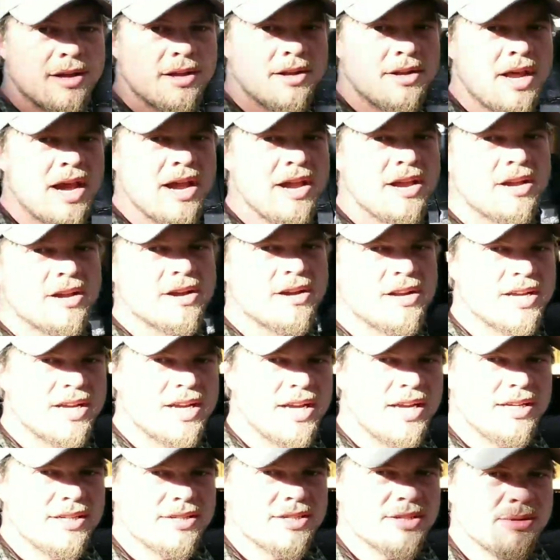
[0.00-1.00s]
Now you're going to
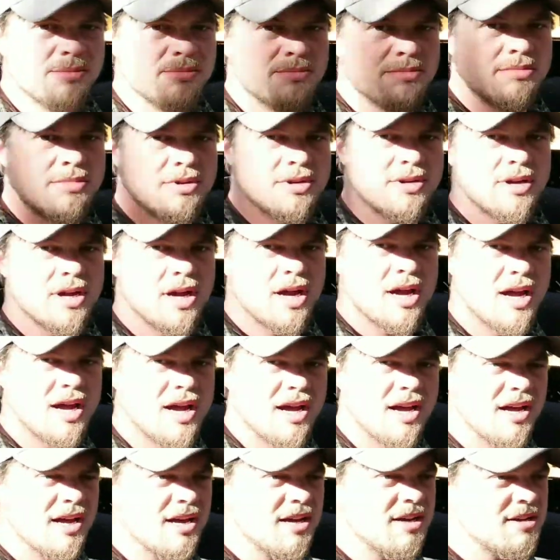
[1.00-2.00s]
get some
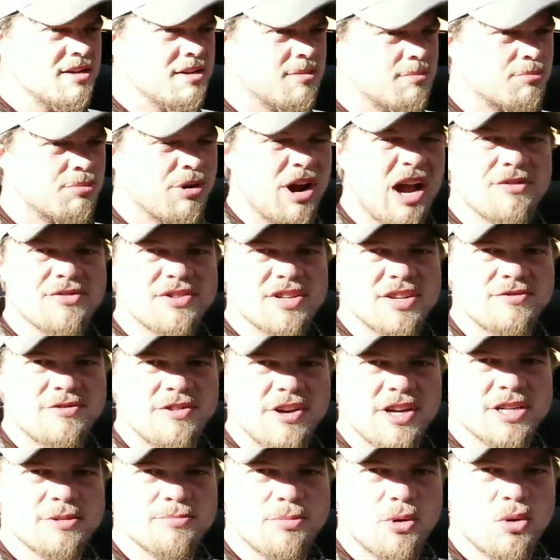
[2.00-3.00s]
privacy
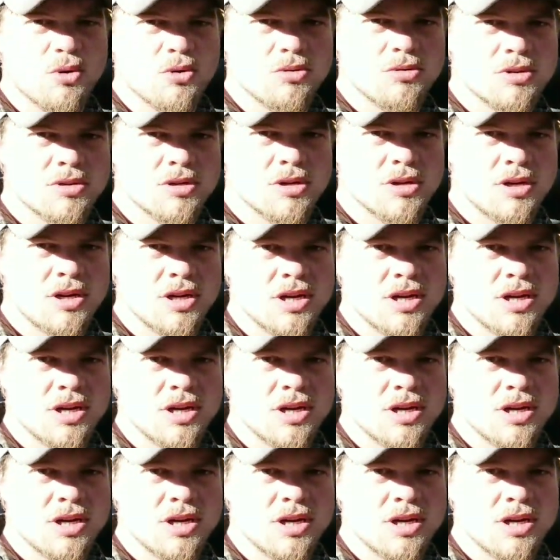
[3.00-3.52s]
fence boards,